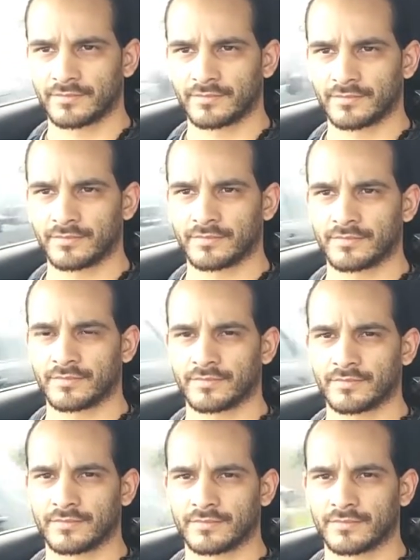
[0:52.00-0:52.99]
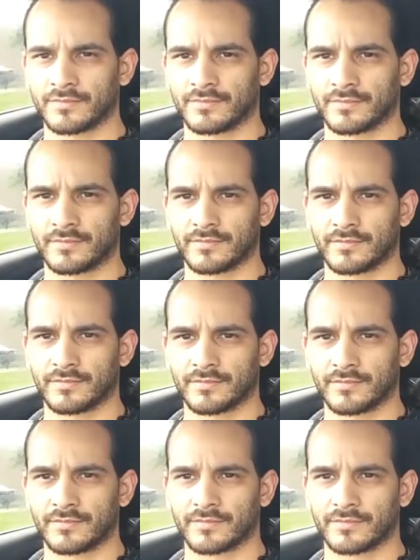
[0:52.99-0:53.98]

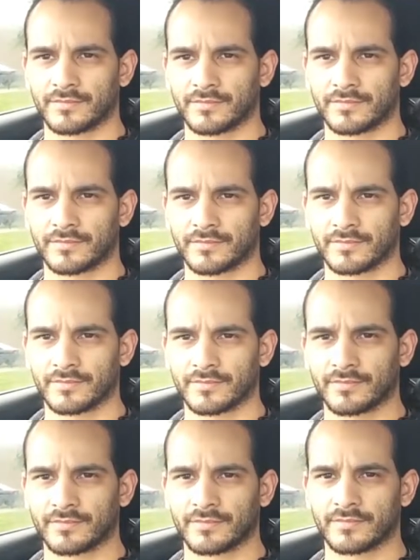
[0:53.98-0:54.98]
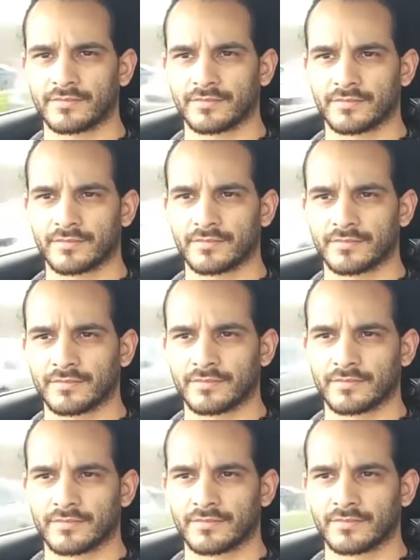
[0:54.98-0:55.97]

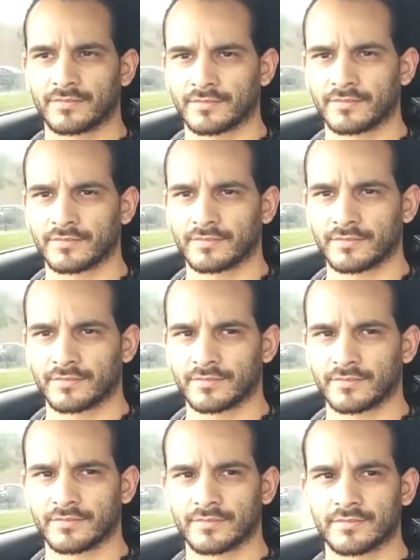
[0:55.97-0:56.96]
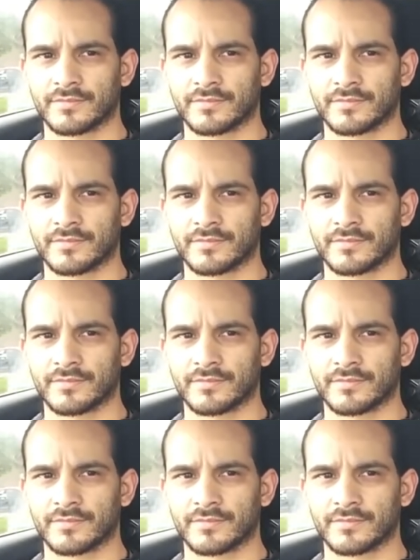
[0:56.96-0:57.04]
(silent)